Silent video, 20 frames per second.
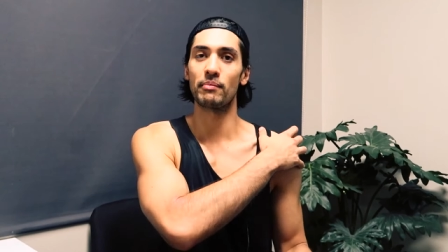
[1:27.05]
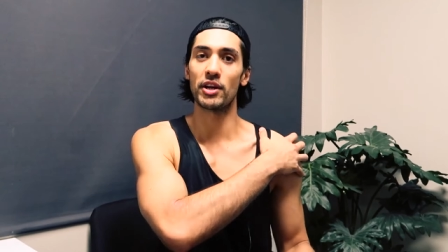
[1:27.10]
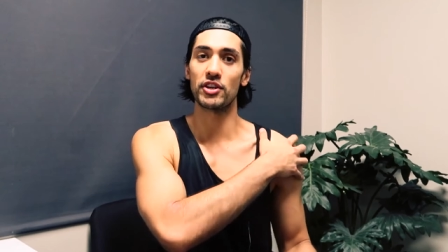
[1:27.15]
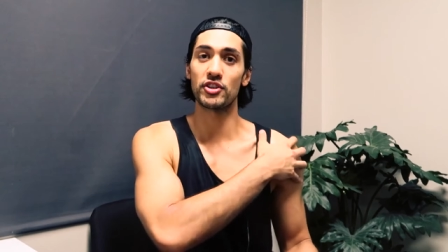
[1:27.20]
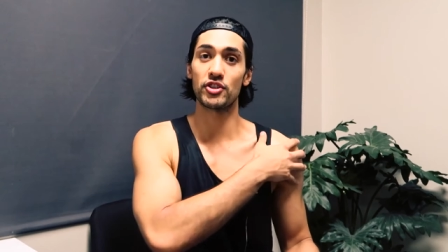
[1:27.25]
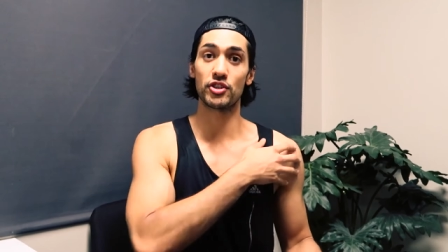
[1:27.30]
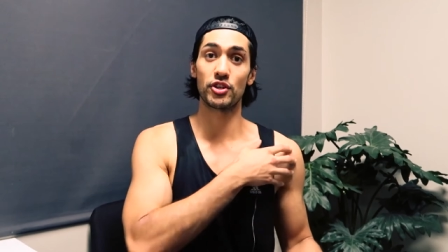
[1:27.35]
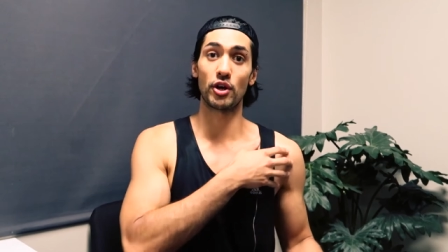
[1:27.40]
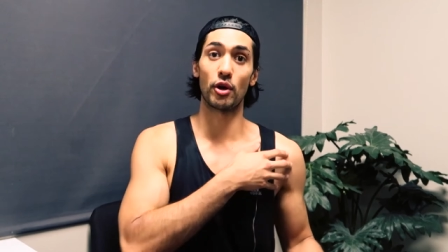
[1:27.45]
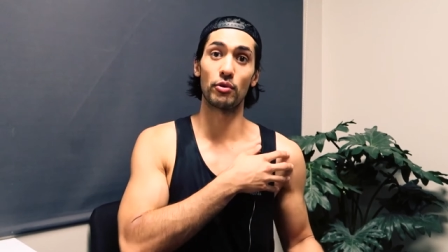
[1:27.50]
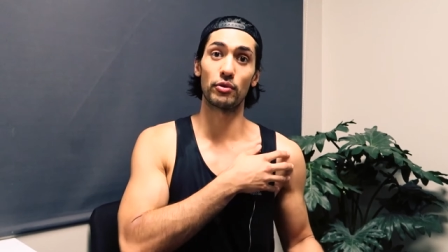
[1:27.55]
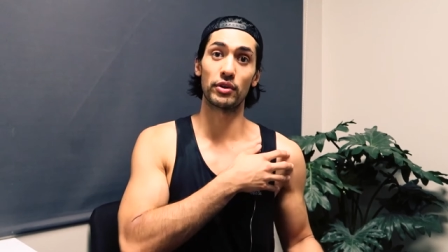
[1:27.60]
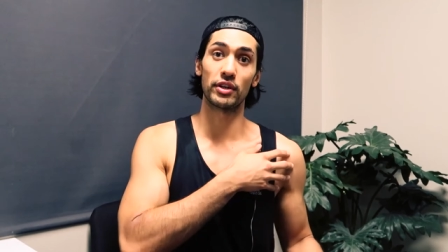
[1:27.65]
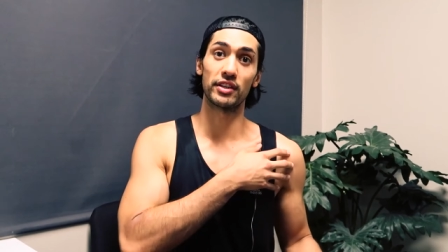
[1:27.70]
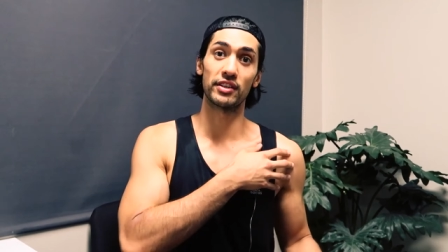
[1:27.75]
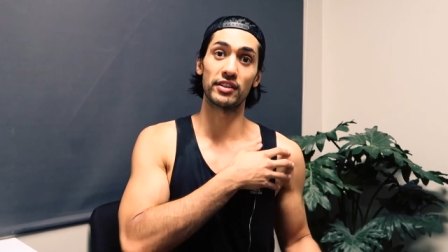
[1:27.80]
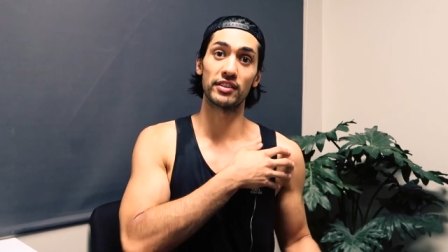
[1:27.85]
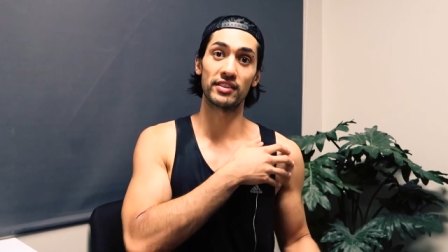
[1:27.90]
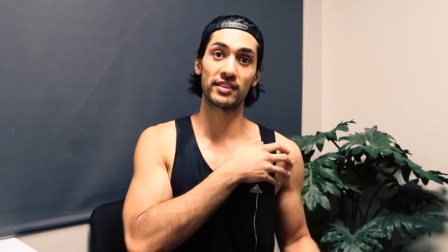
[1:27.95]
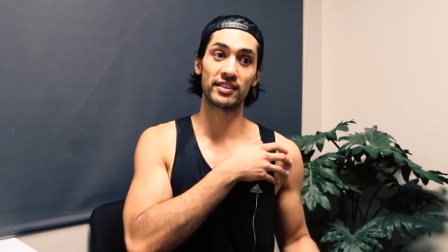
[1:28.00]
my
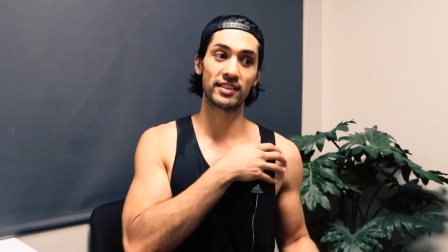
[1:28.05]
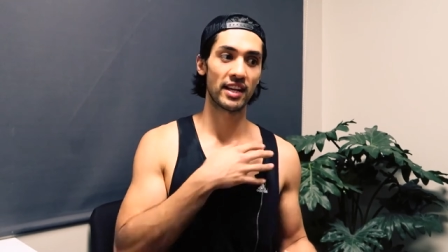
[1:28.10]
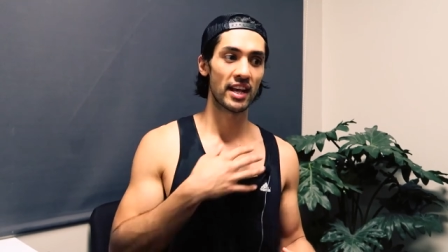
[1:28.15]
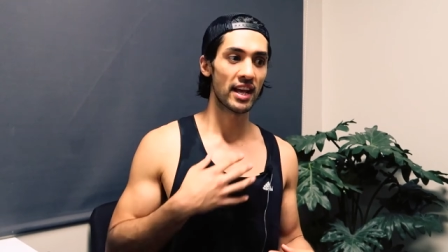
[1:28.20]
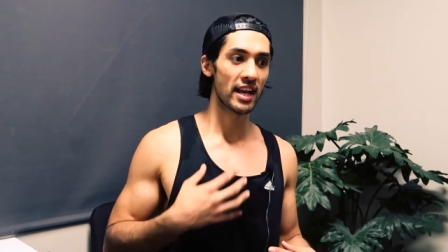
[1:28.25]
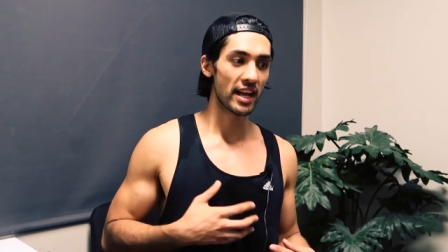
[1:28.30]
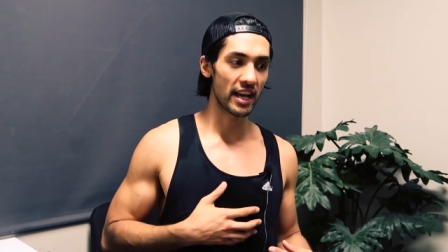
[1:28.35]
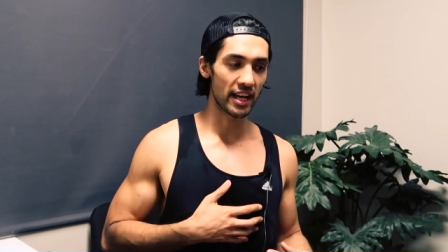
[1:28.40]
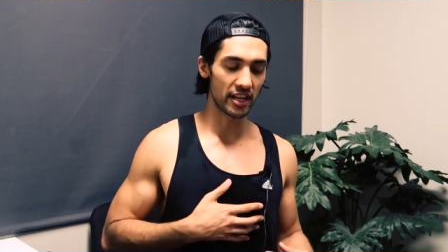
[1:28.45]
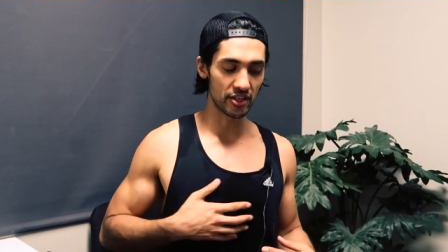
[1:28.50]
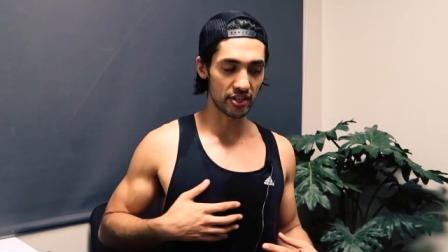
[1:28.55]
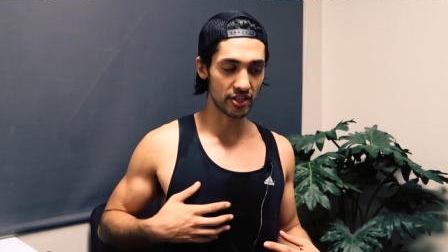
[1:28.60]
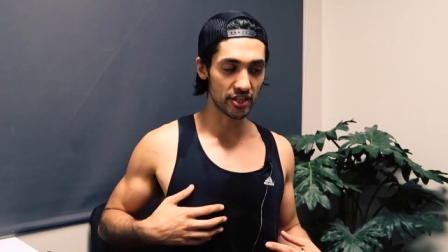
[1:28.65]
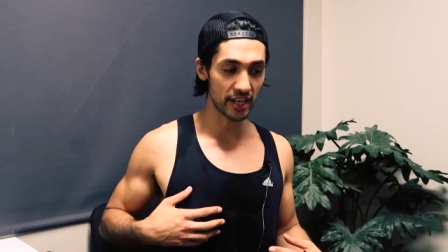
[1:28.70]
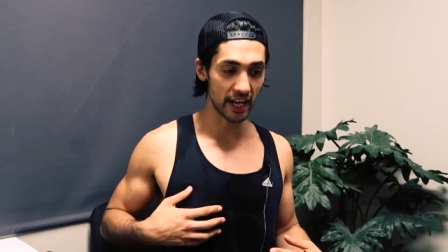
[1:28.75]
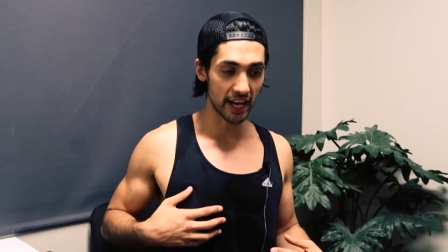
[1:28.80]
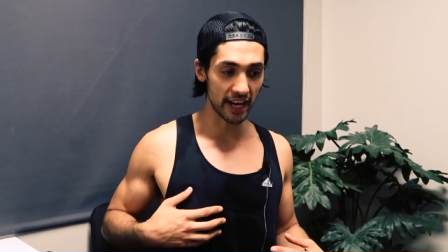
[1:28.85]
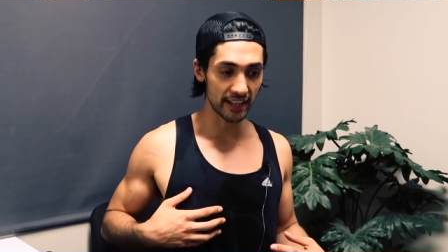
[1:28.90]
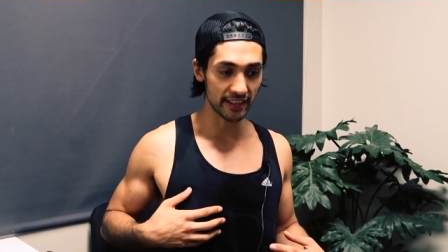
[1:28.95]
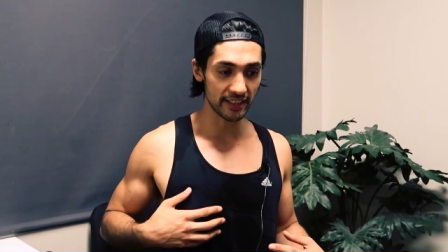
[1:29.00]
shoulders and
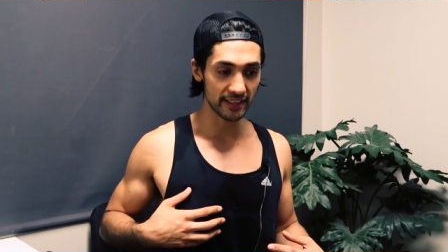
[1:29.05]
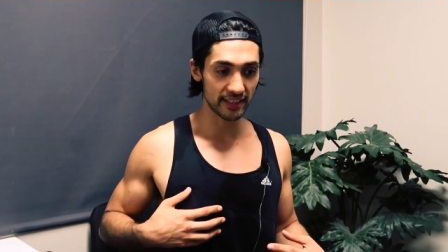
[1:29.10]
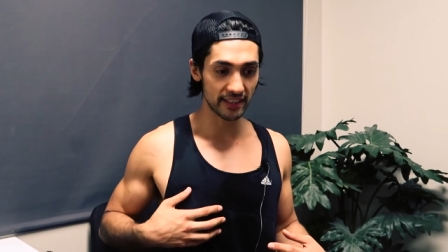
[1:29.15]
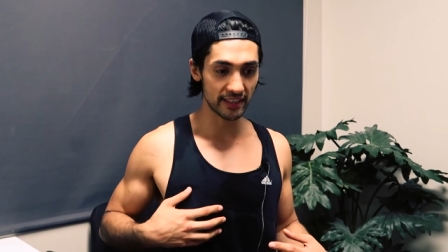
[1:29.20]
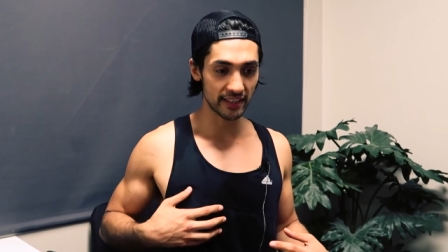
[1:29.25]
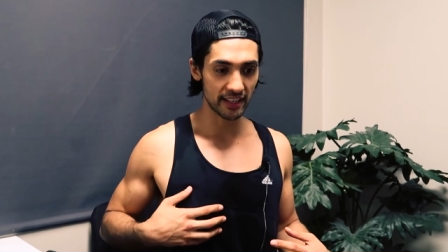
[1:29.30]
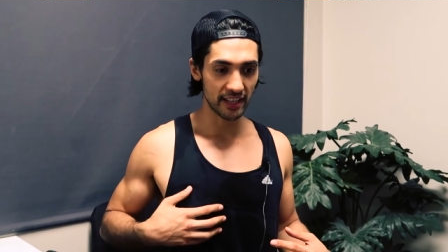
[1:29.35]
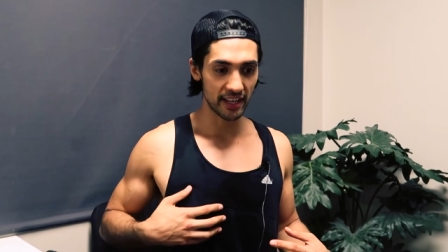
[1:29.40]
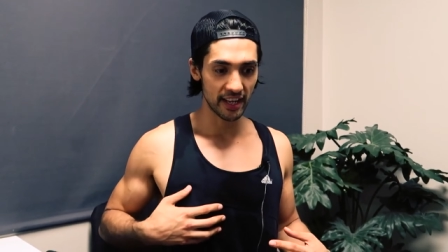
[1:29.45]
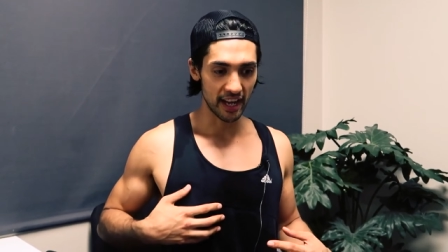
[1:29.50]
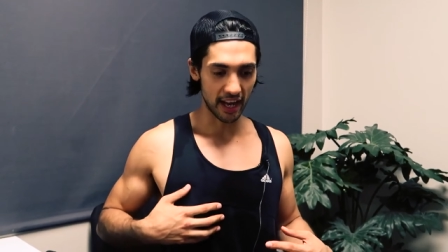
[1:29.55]
chest.